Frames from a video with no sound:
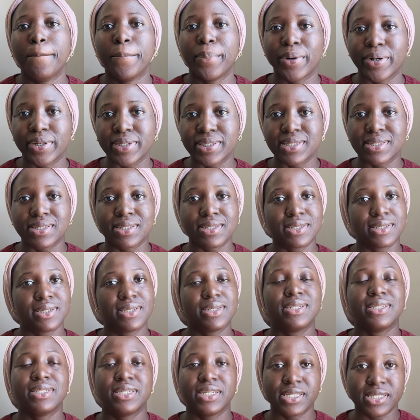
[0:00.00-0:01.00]
but
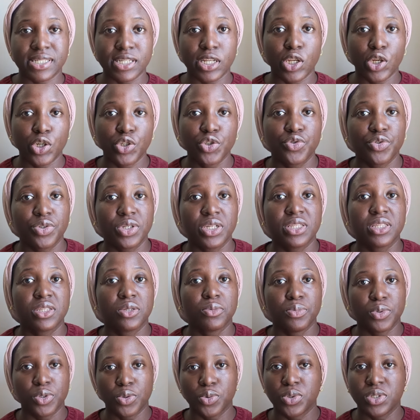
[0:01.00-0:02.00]
there's a laundry in the
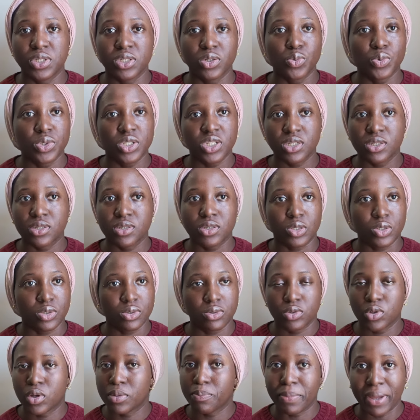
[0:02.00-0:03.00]
building which is
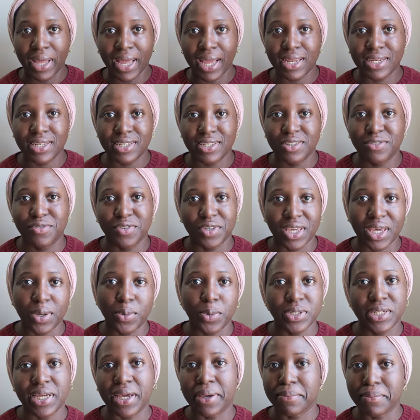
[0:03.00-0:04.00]
not bad if you get
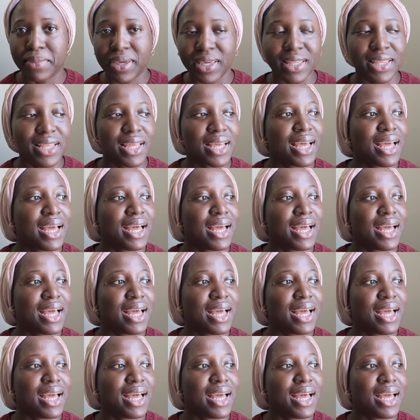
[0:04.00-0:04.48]
what i mean